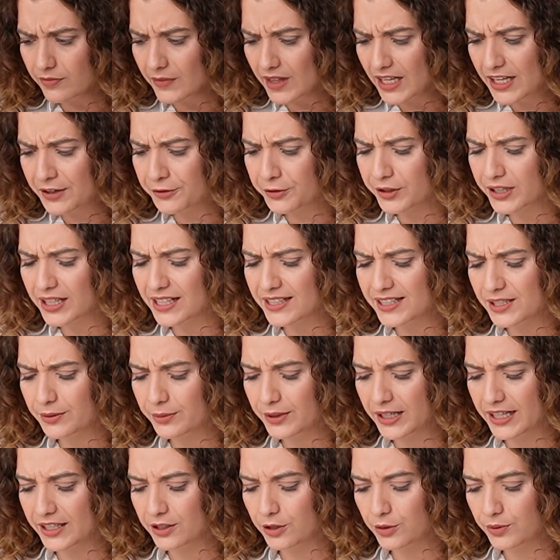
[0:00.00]
in reality,
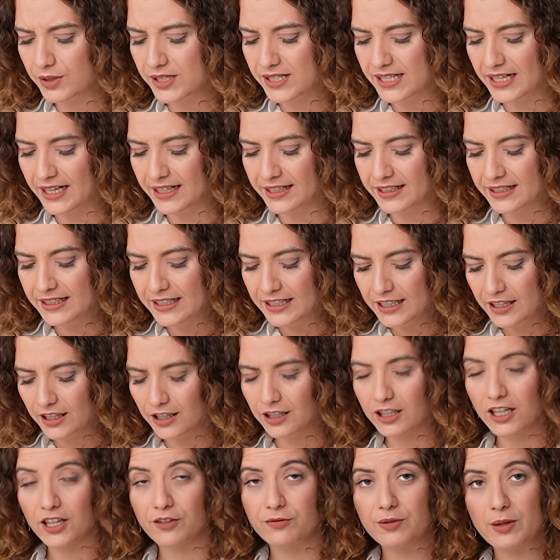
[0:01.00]
what I know is that a
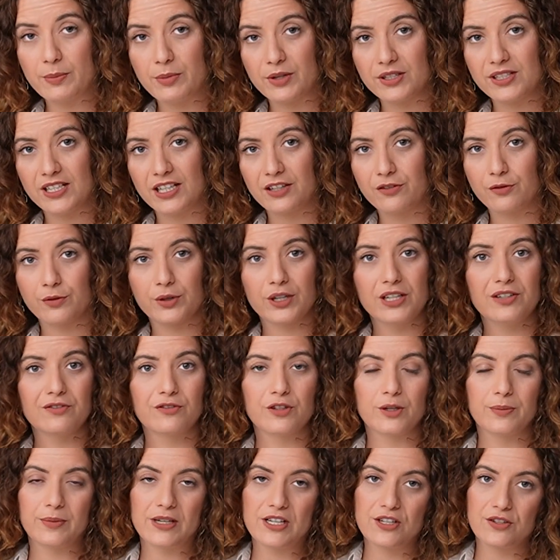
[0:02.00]
lot of people take free
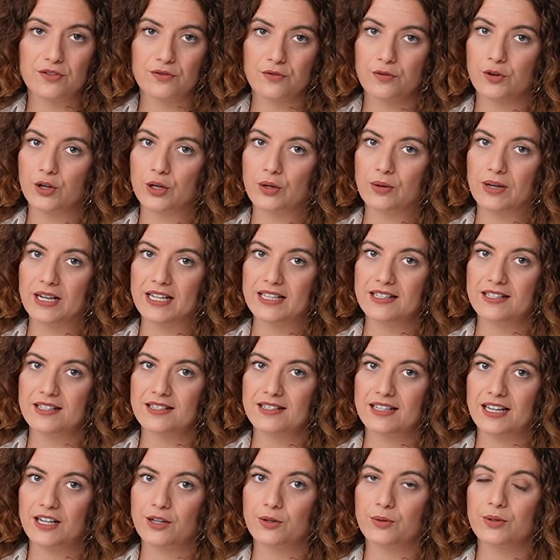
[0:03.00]
information for
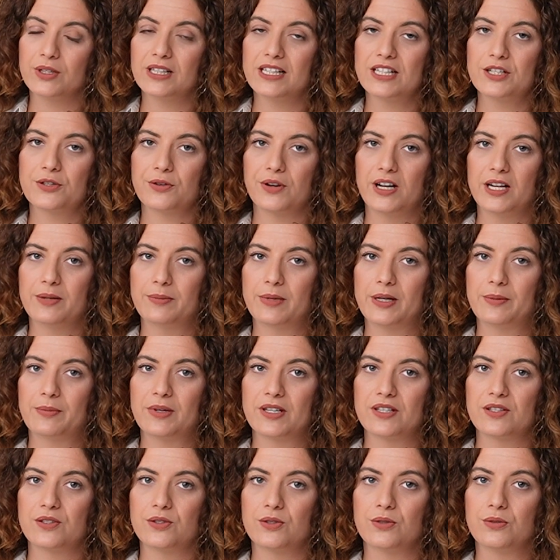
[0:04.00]
granted. I really try my
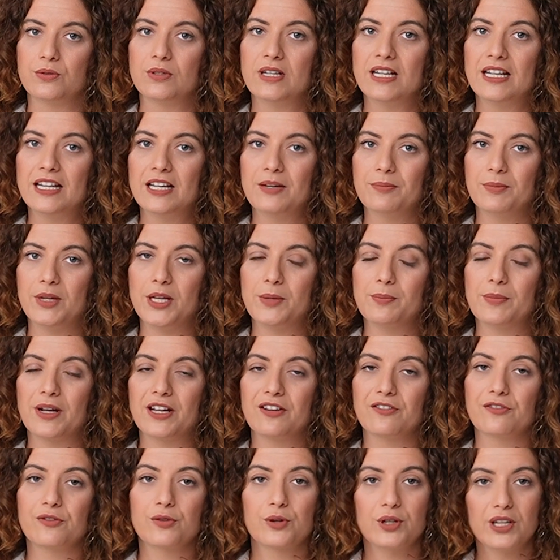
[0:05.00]
best to make my
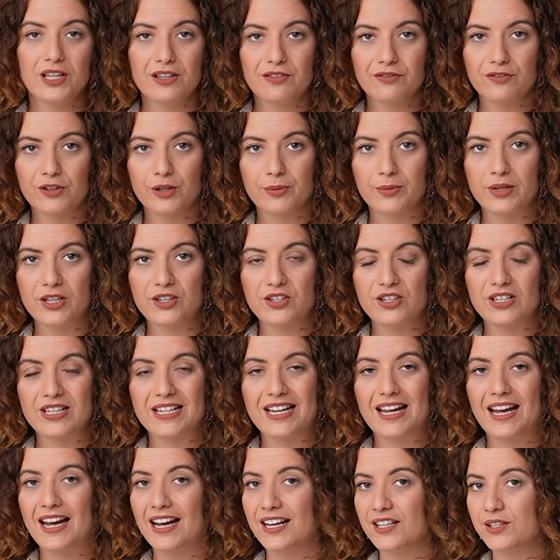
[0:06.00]
free information
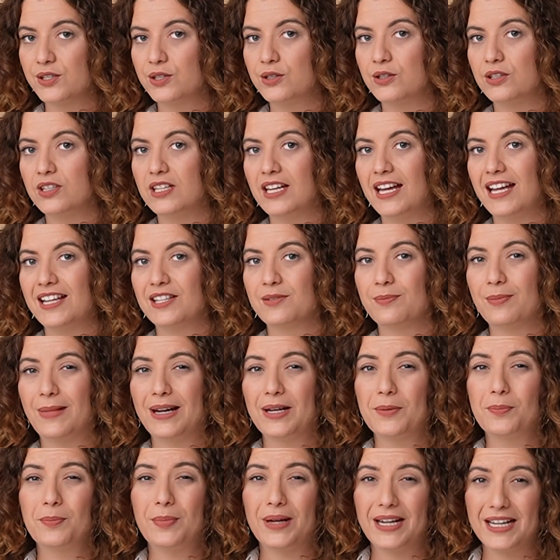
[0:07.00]
as good as
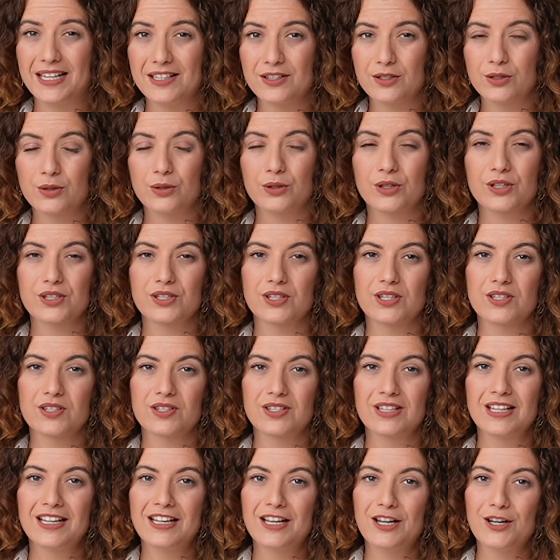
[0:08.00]
my paid
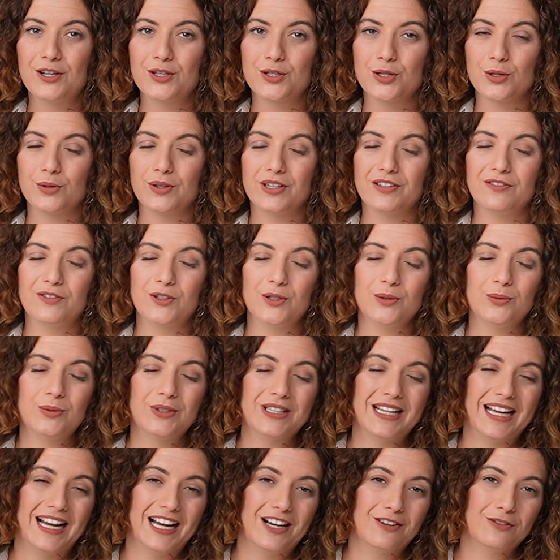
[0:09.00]
courses. So if you
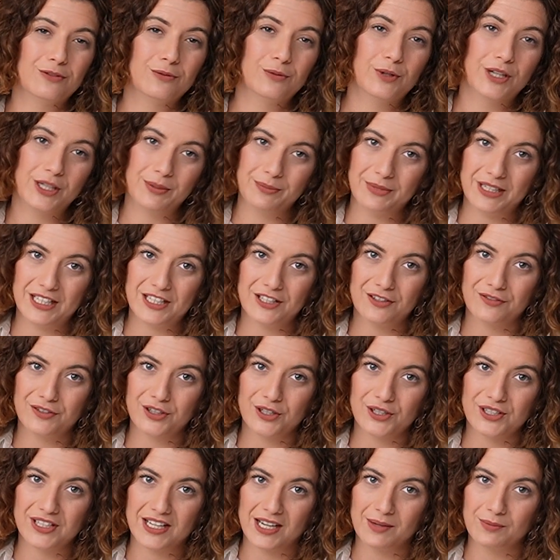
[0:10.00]
would have 1 minute of
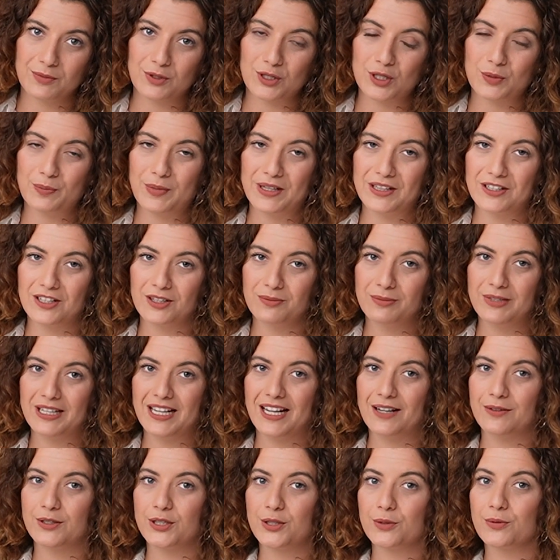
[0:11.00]
your time to spend on me,
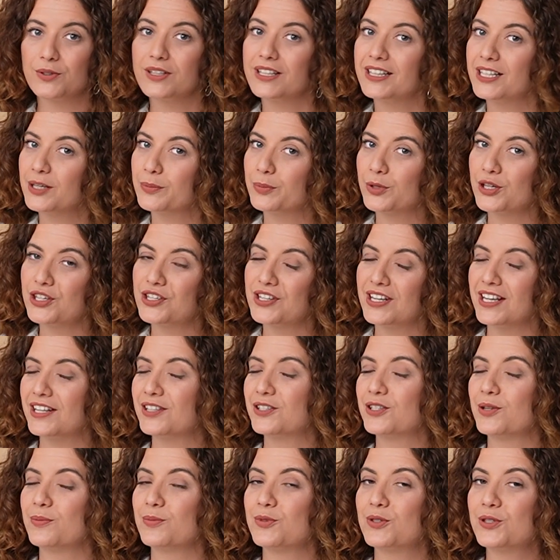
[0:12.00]
I would really appreciate
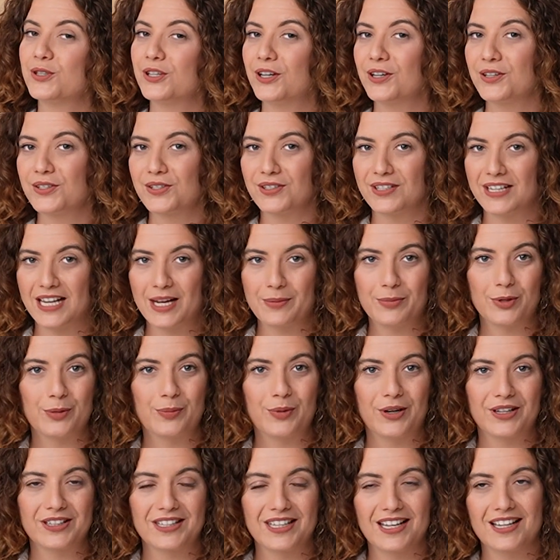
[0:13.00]
some stars on Apple
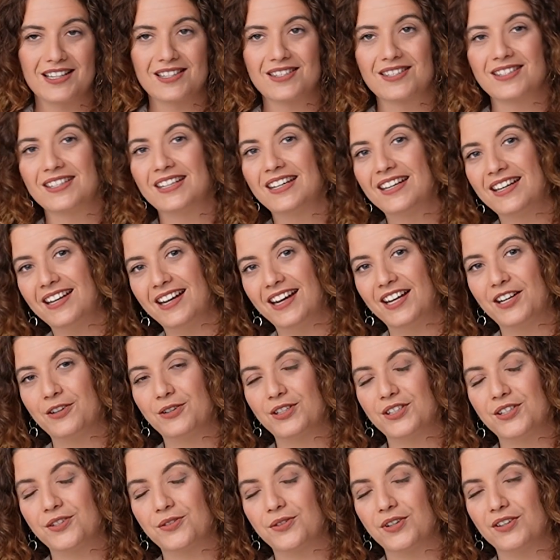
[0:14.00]
Podcasts and a
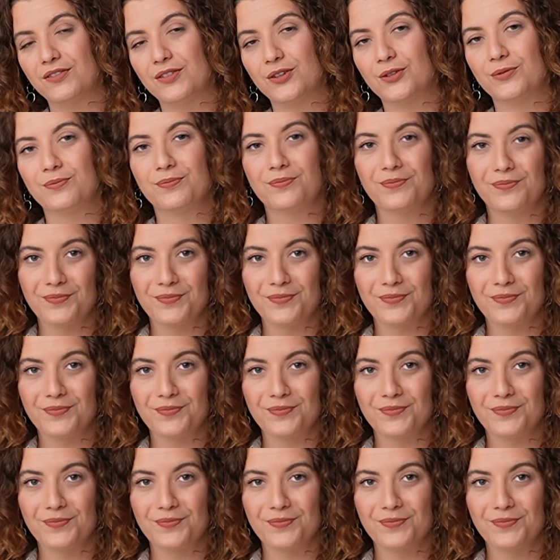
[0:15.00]
written review.